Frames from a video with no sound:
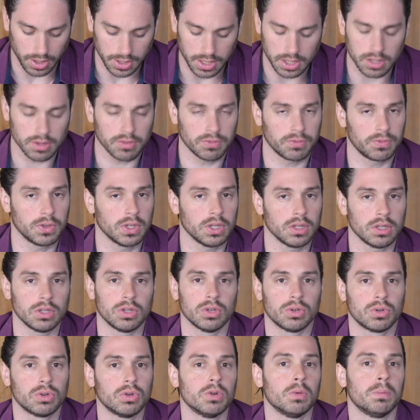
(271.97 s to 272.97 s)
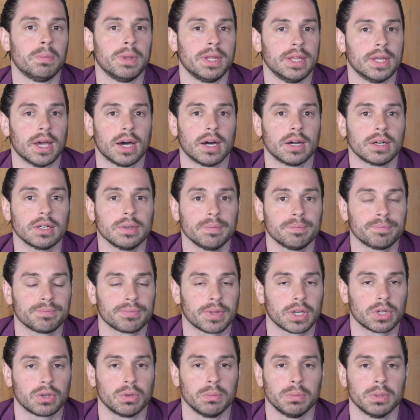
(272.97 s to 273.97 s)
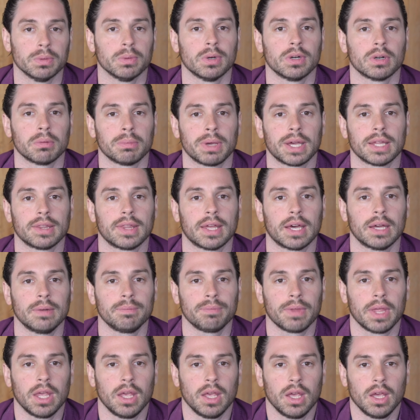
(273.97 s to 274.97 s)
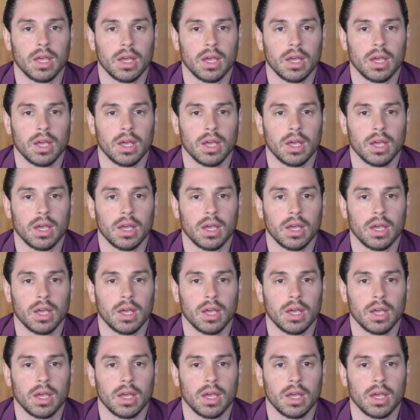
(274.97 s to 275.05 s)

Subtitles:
I get the feeling you could be young. I could be wrong about that.